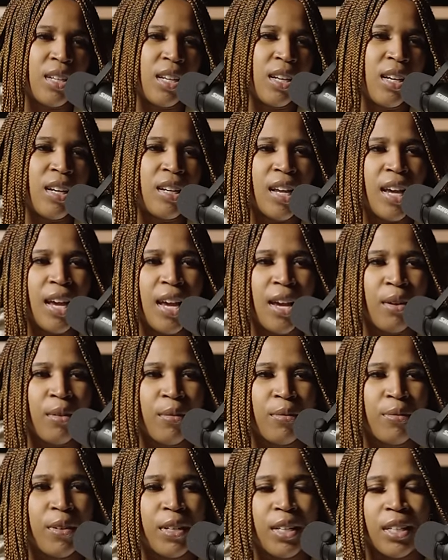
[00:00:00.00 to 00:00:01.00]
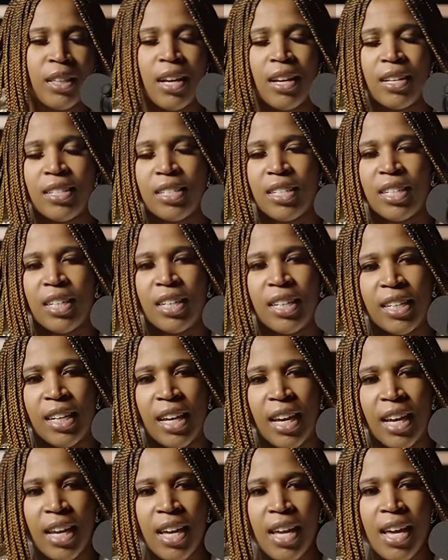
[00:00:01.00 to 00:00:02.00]
in a day or fifty thousand in a
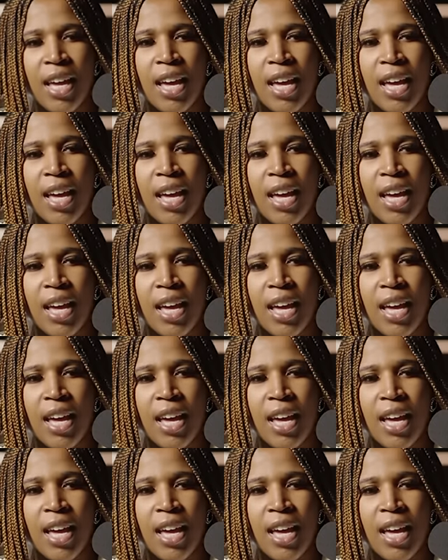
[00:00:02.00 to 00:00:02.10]
day,